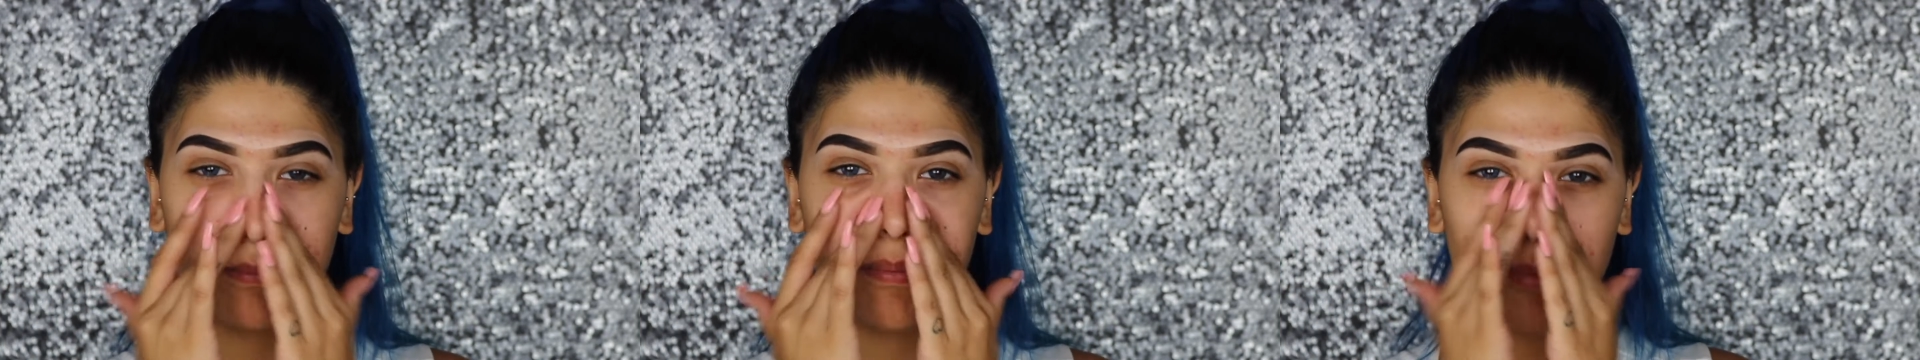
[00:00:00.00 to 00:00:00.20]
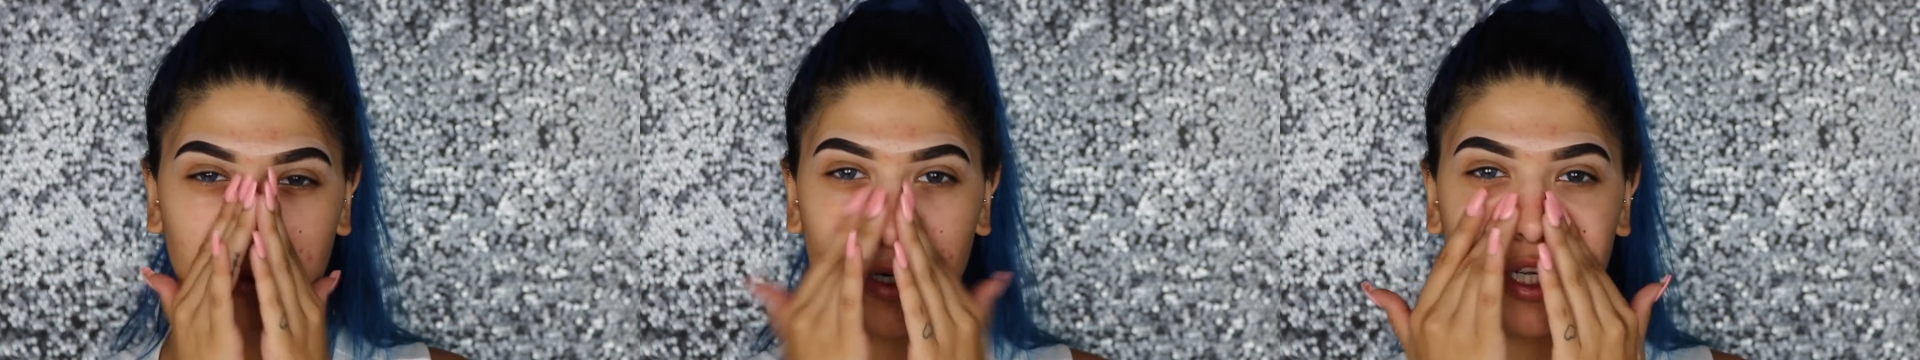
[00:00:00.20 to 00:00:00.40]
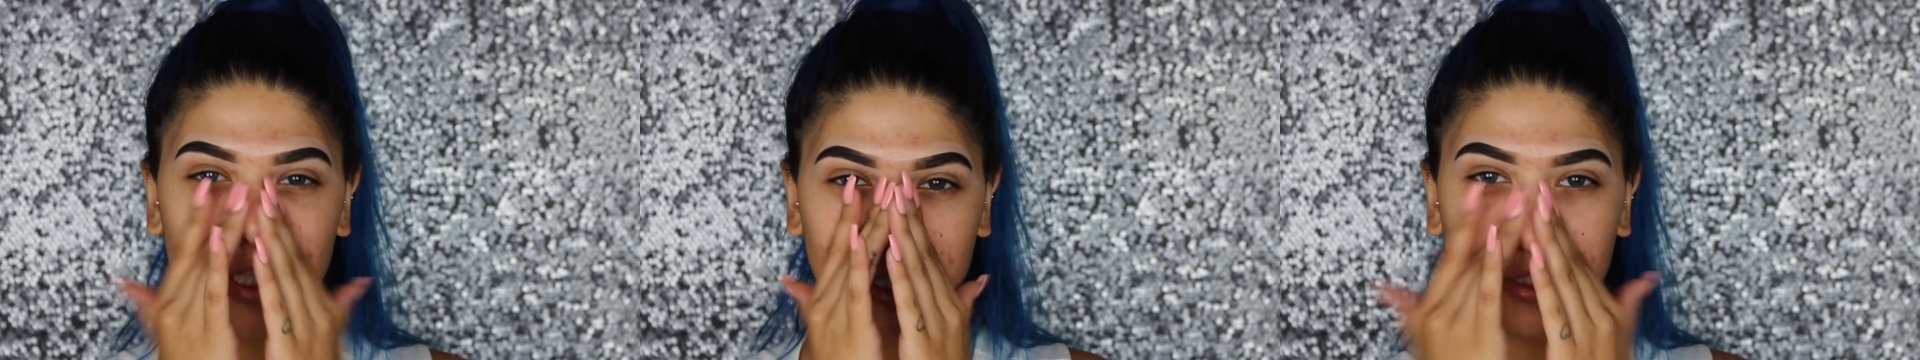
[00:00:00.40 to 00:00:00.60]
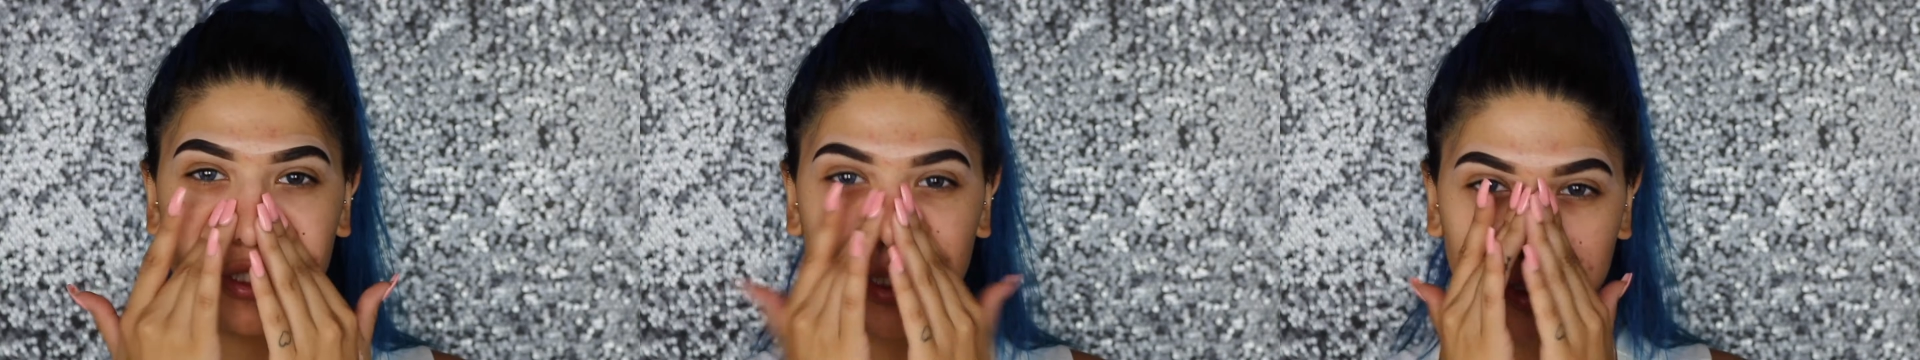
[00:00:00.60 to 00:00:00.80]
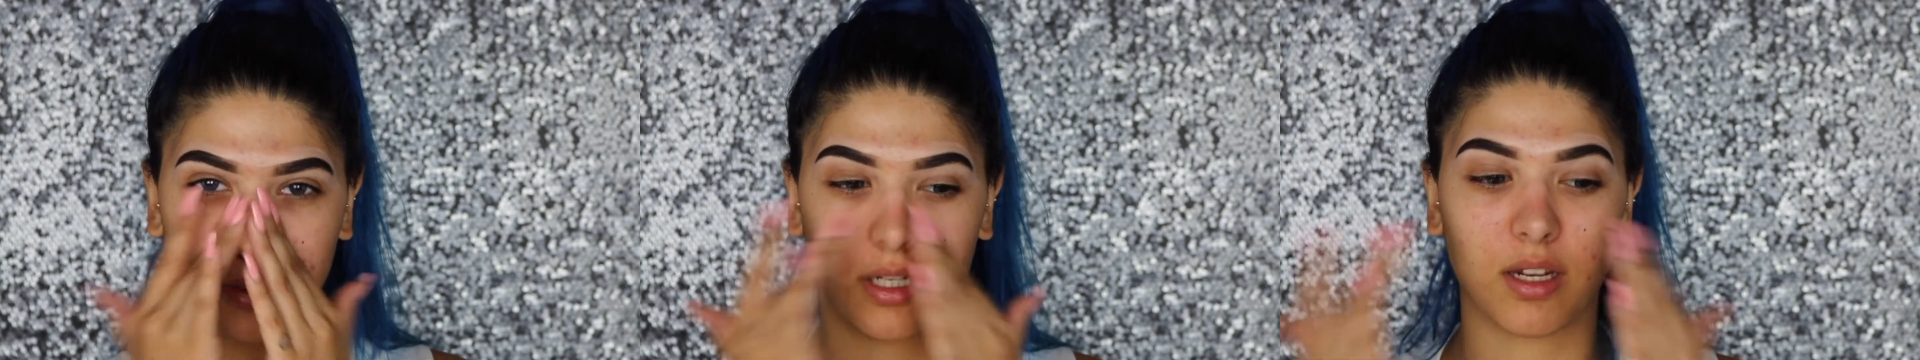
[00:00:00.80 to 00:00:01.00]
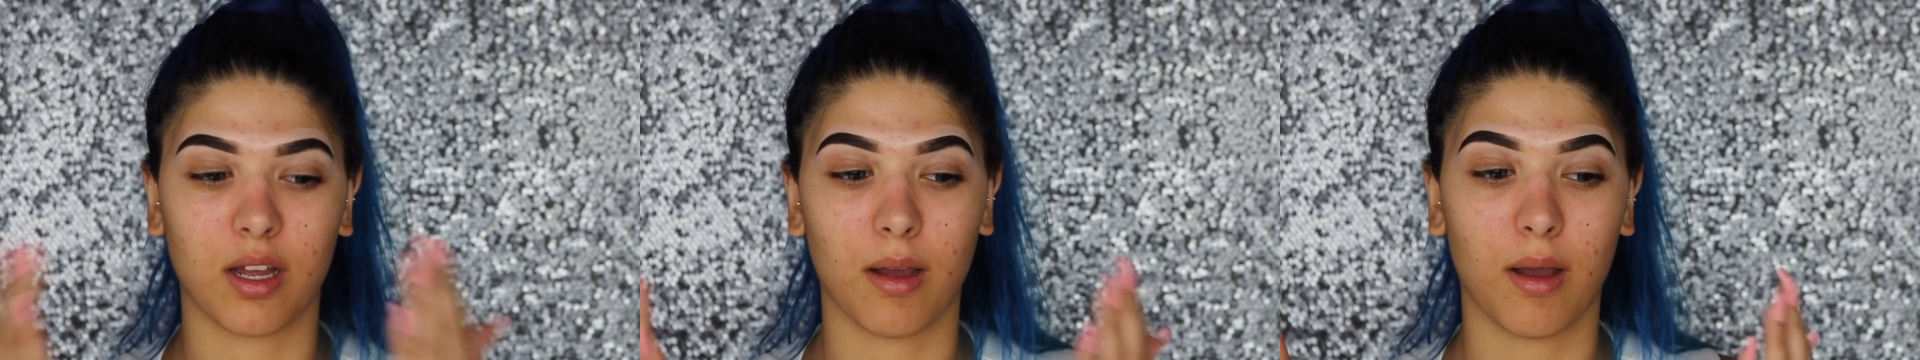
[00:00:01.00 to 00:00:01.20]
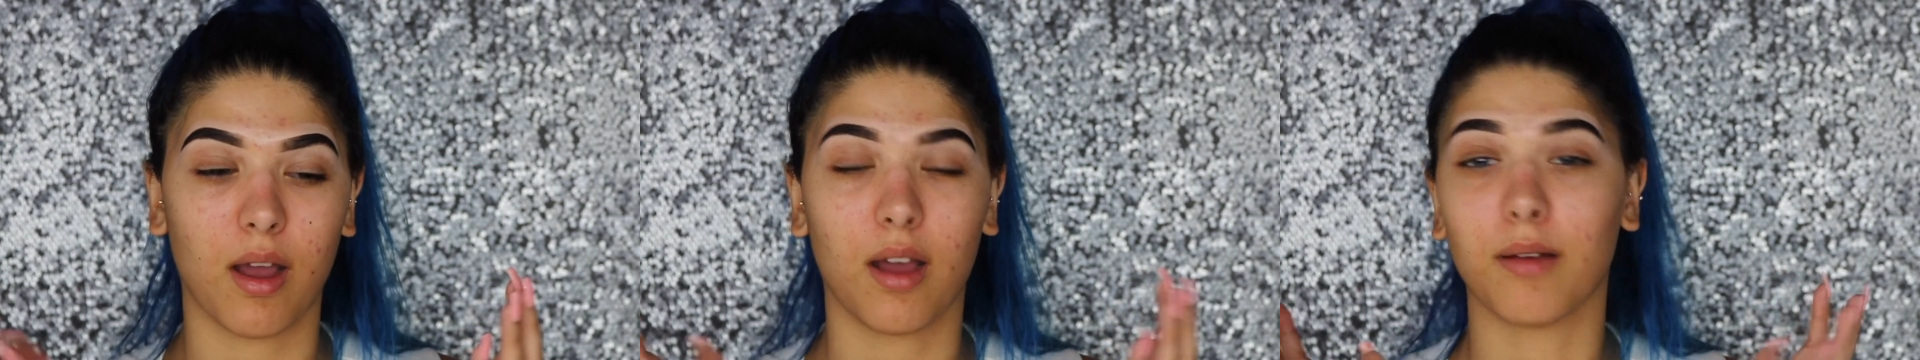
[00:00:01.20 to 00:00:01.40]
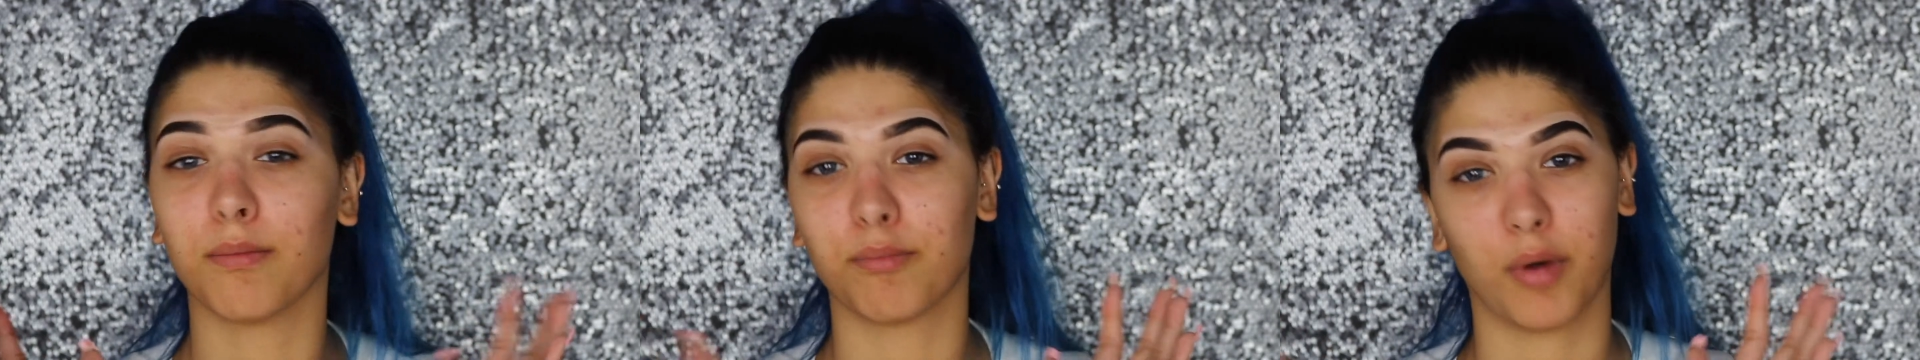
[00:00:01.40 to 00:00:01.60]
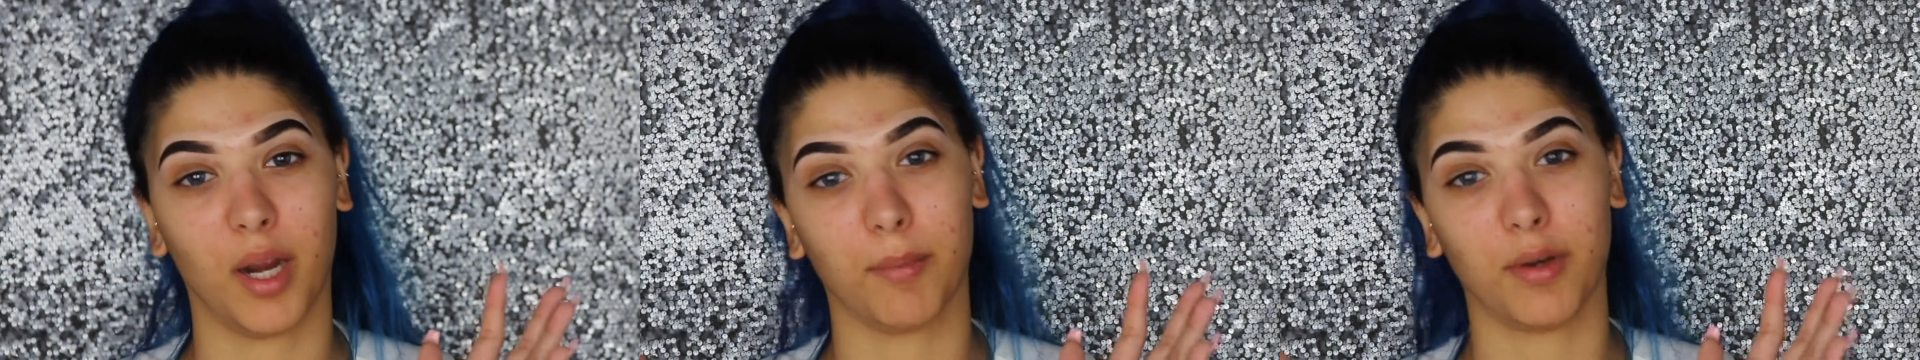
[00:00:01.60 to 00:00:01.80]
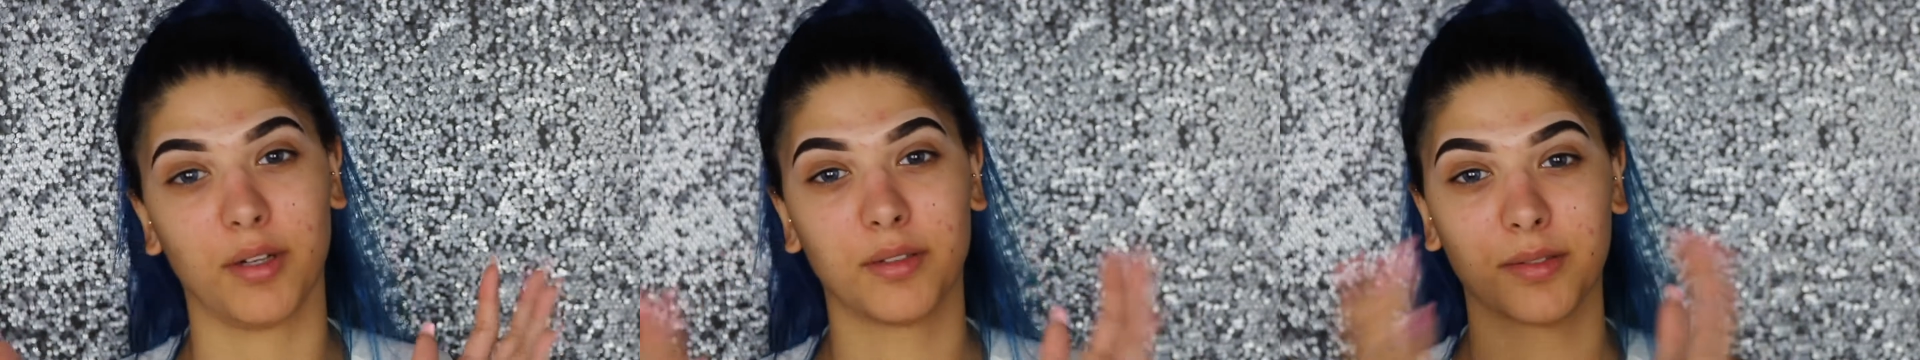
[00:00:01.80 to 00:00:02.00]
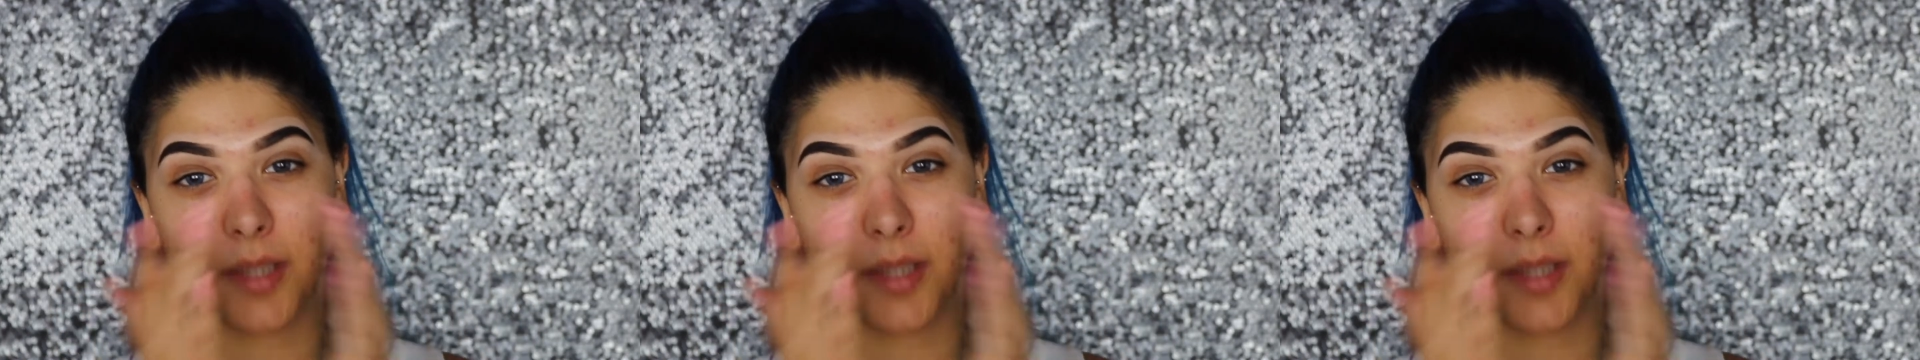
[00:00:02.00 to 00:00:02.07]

brush primer.